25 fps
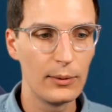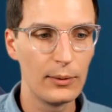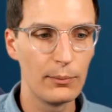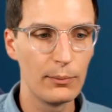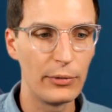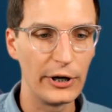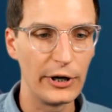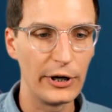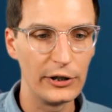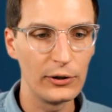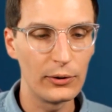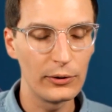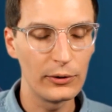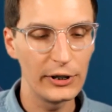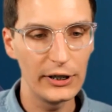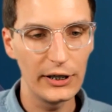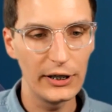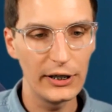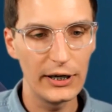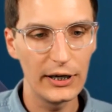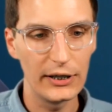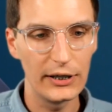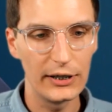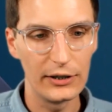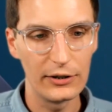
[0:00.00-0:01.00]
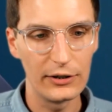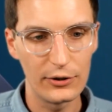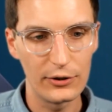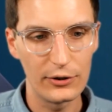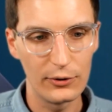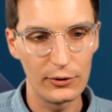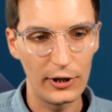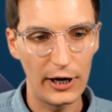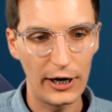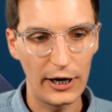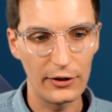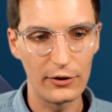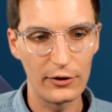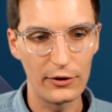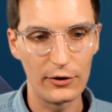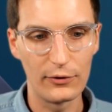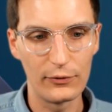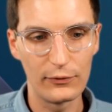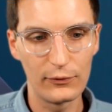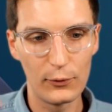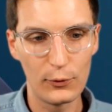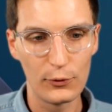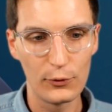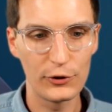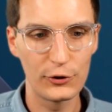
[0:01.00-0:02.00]
but you don't need to get into like their
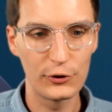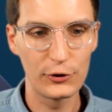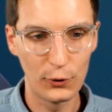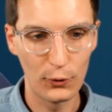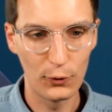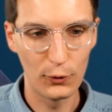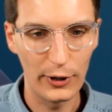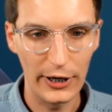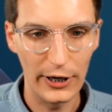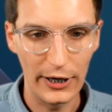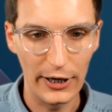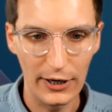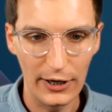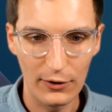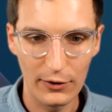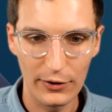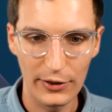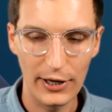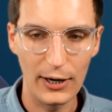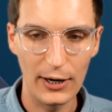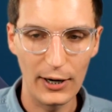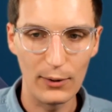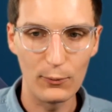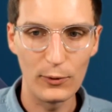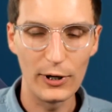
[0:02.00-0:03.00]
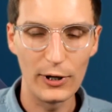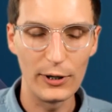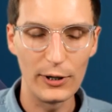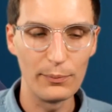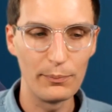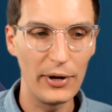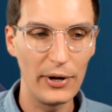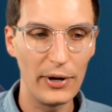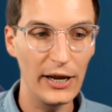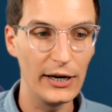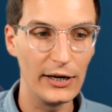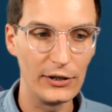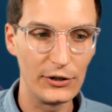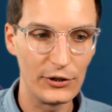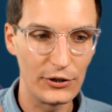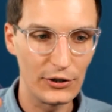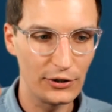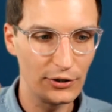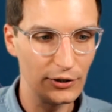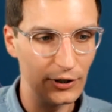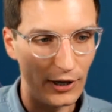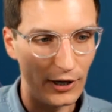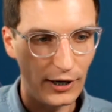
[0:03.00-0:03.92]
full story on that one page.